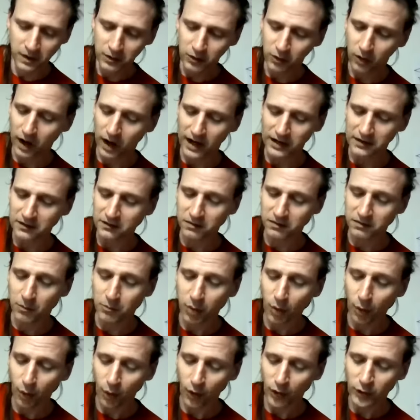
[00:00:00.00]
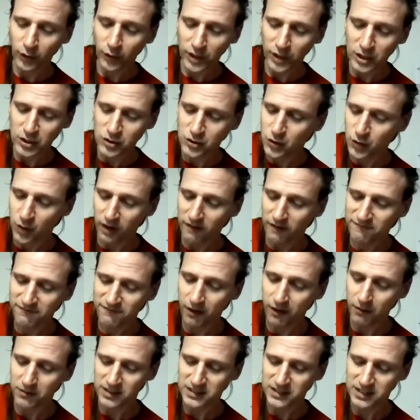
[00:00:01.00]
cried the poor creature
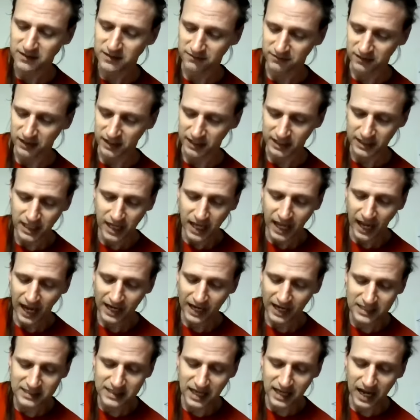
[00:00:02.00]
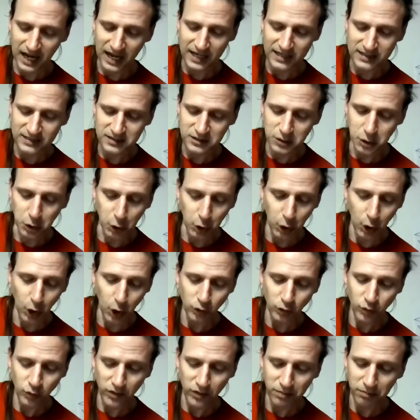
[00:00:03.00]
affirmatively, and his eyes
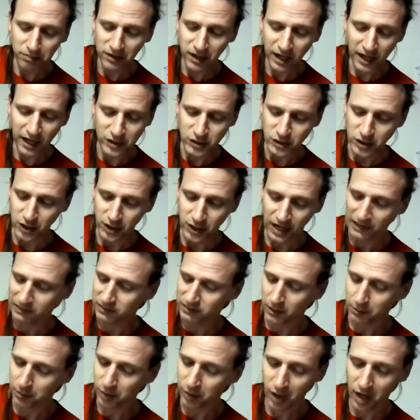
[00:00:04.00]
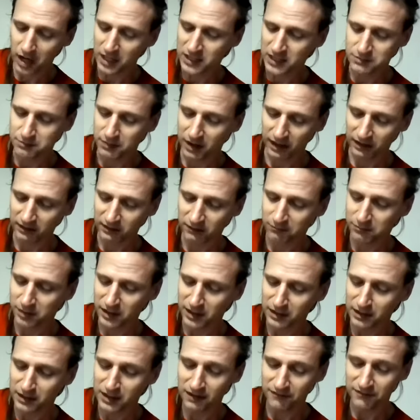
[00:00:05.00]
glowed with pleasure at the prospect of
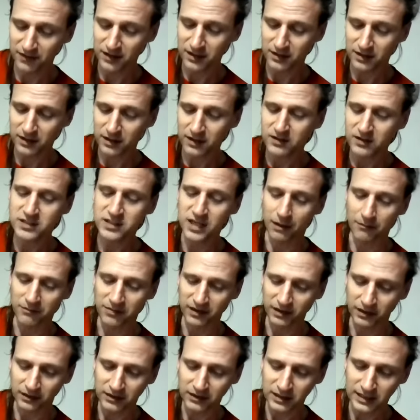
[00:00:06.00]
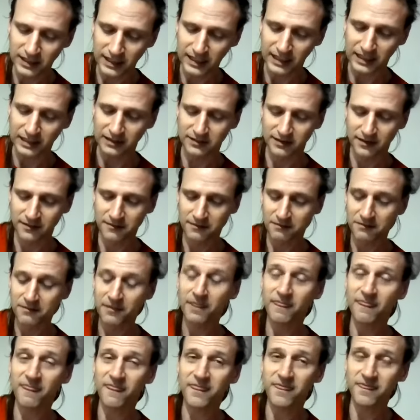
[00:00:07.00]
being given something to eat.
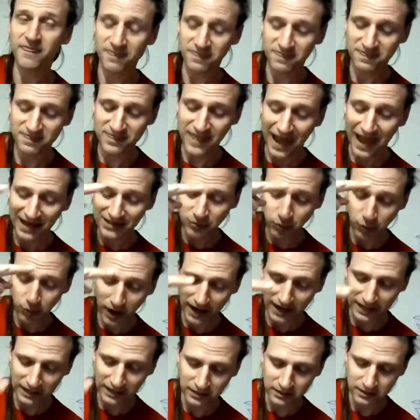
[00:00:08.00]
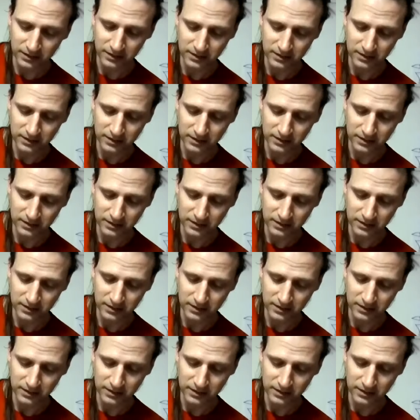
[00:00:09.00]
"That way,"